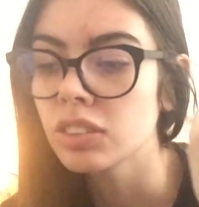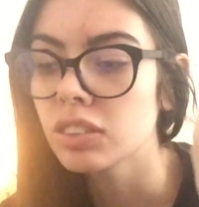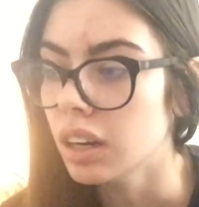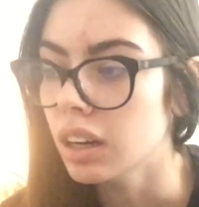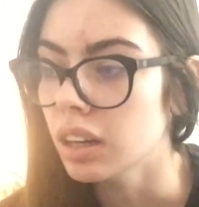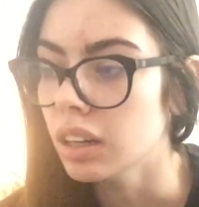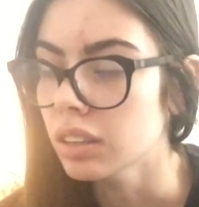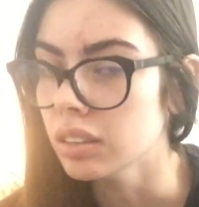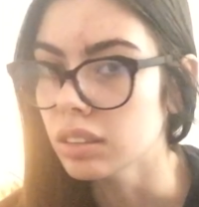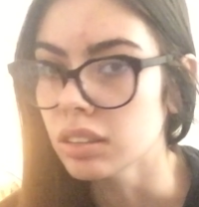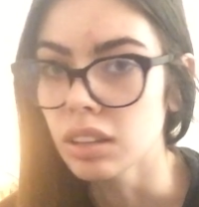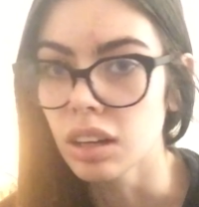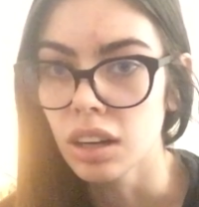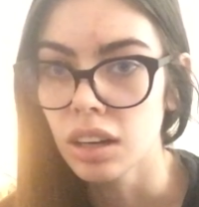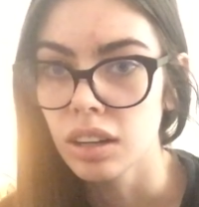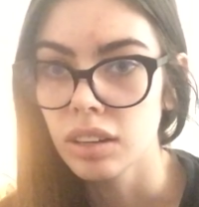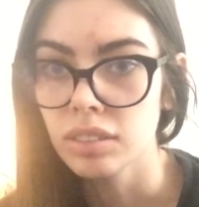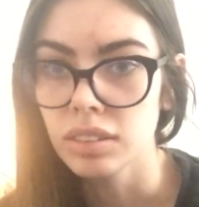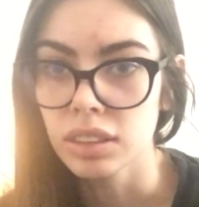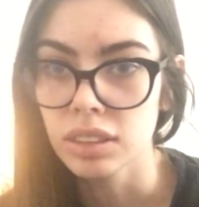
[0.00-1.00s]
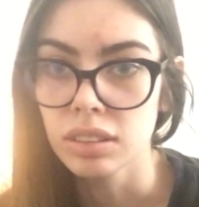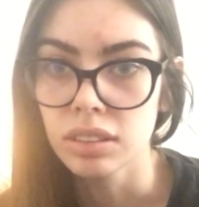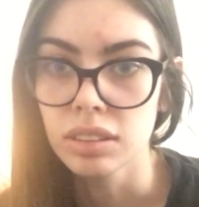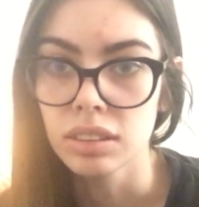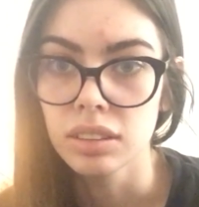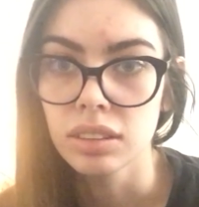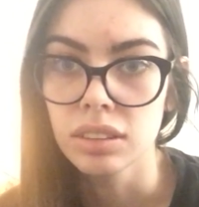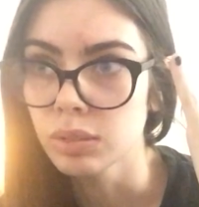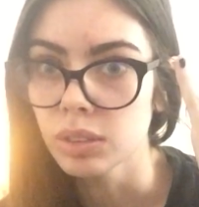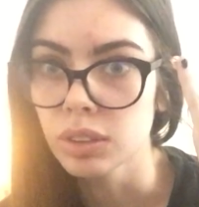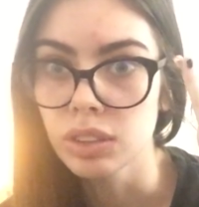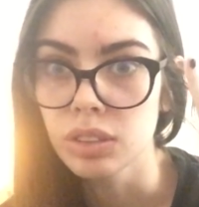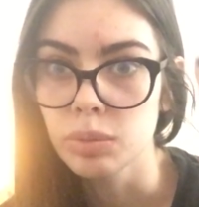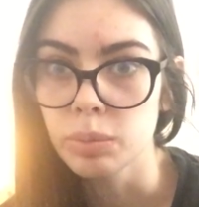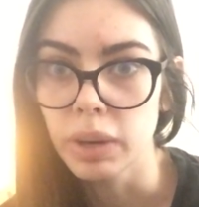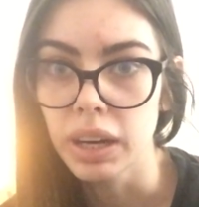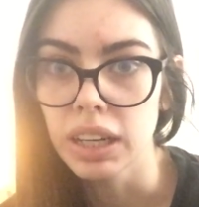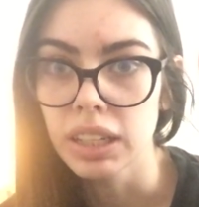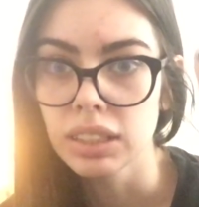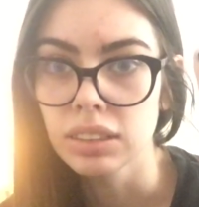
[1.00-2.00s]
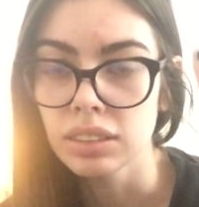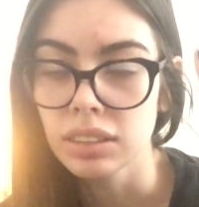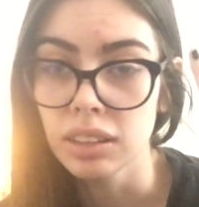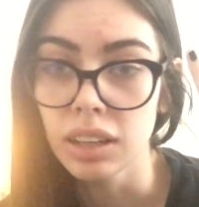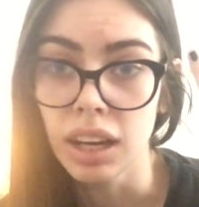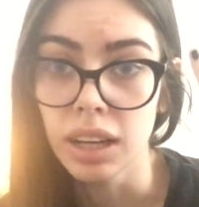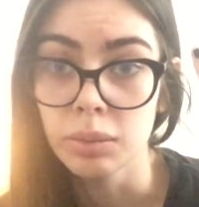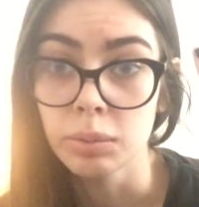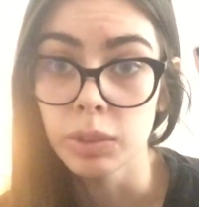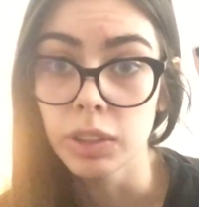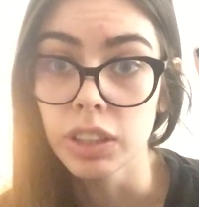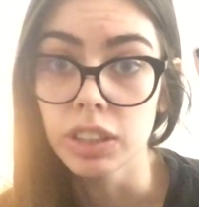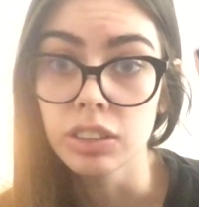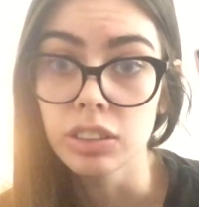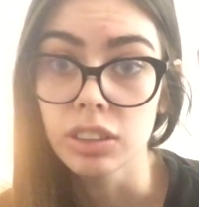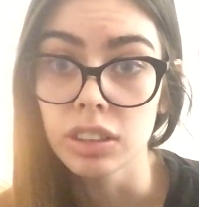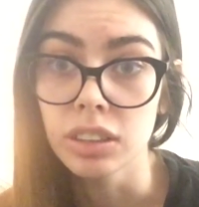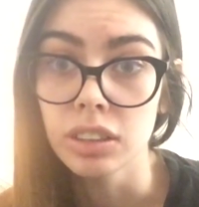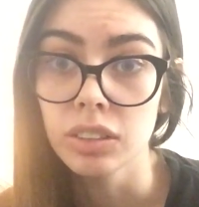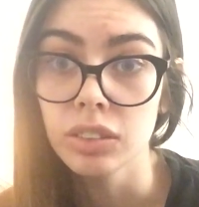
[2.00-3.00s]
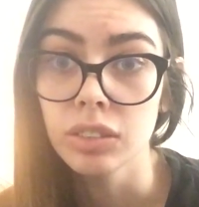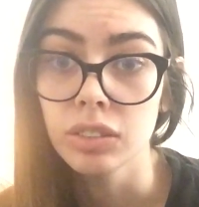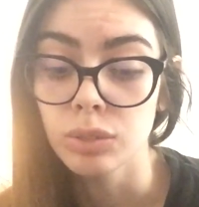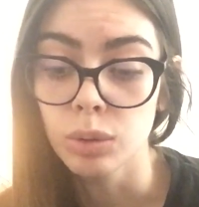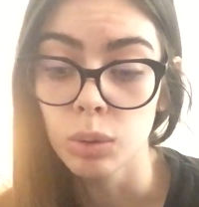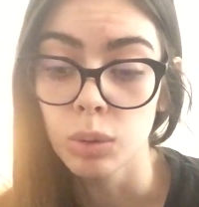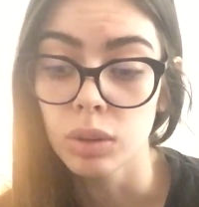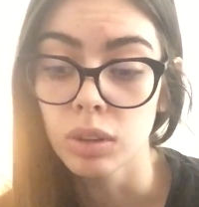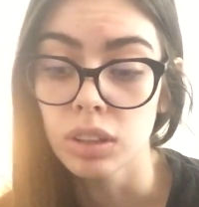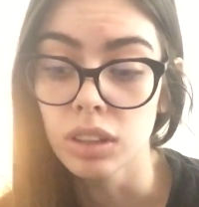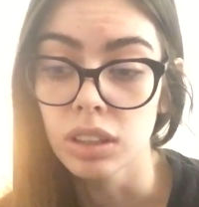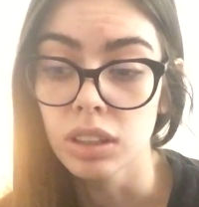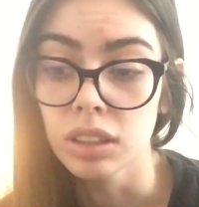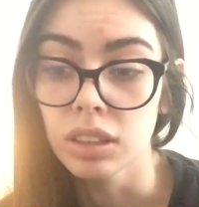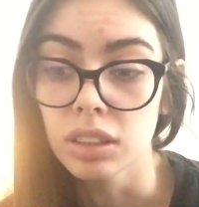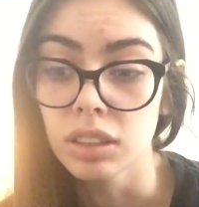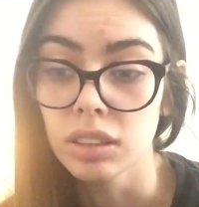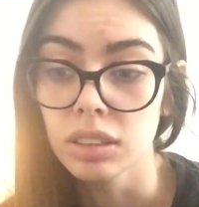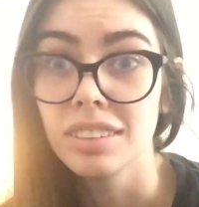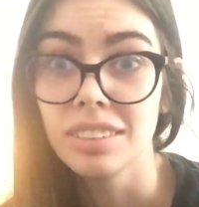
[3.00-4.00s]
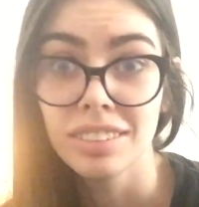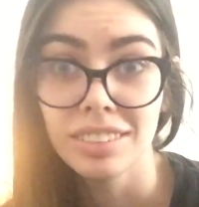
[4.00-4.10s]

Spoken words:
love and respect and admiration for